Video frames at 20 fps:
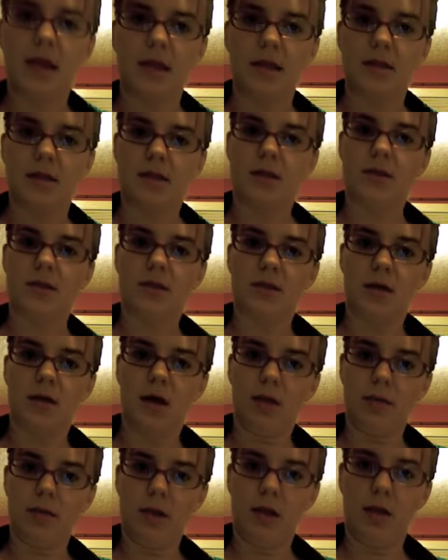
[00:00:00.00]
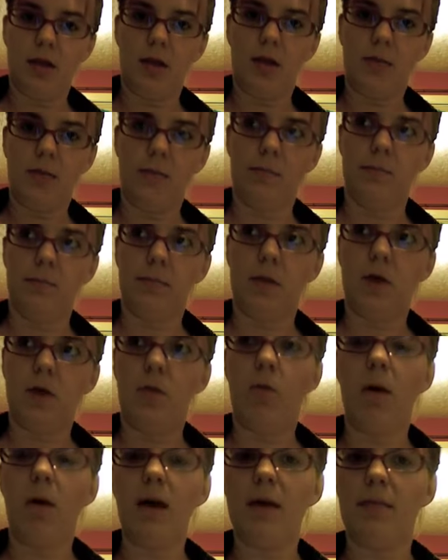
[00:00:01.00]
this because it taught me
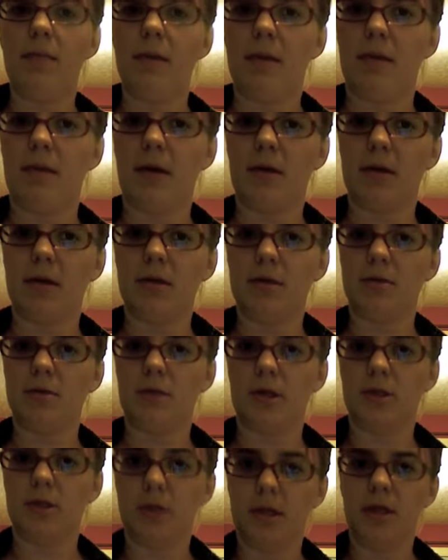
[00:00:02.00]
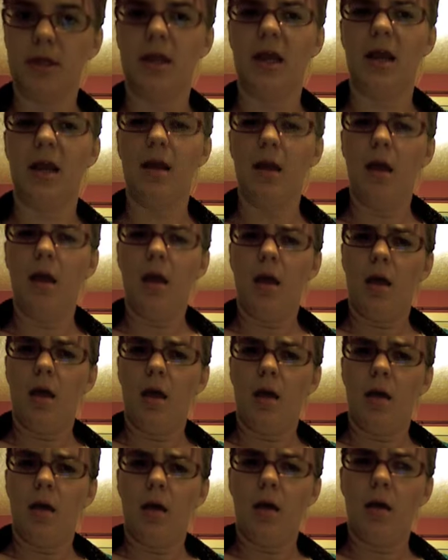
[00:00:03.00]
quite a bit about construction that
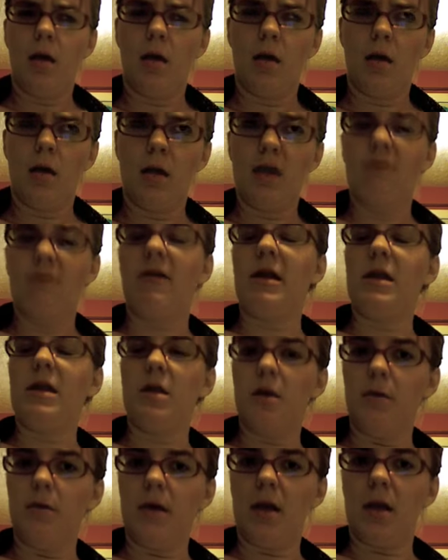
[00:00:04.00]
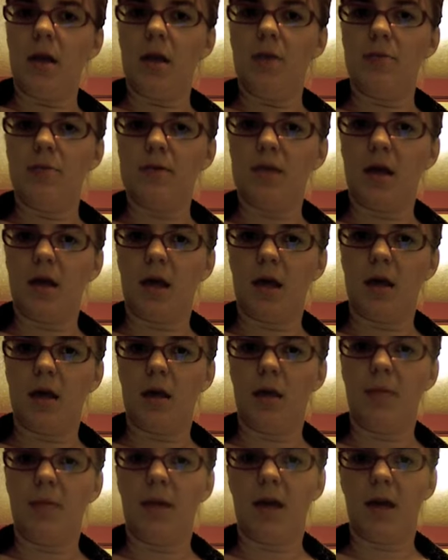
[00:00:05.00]
if I knew it, it was not
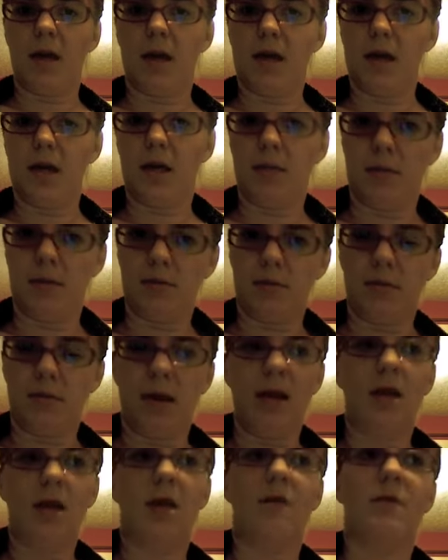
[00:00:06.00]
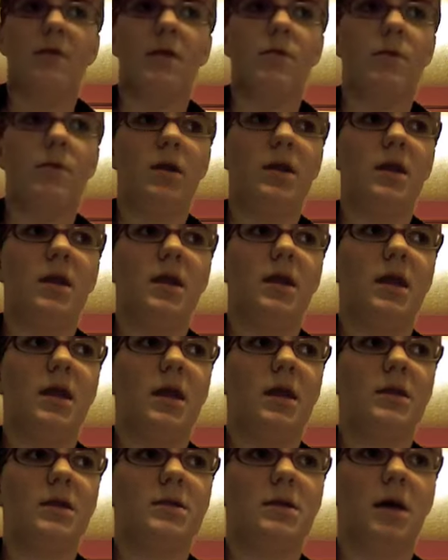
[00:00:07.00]
a bad idea to be reminded of it. And one of the
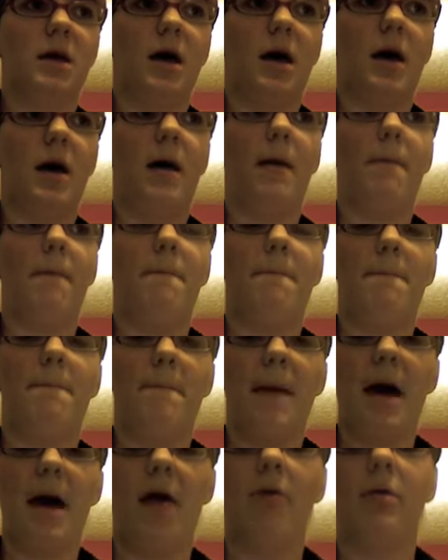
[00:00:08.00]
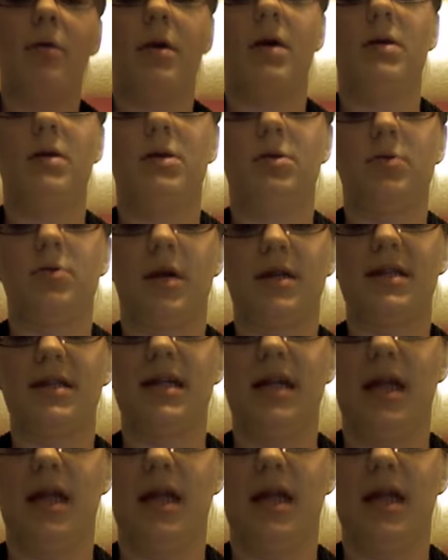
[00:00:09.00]
things about constructing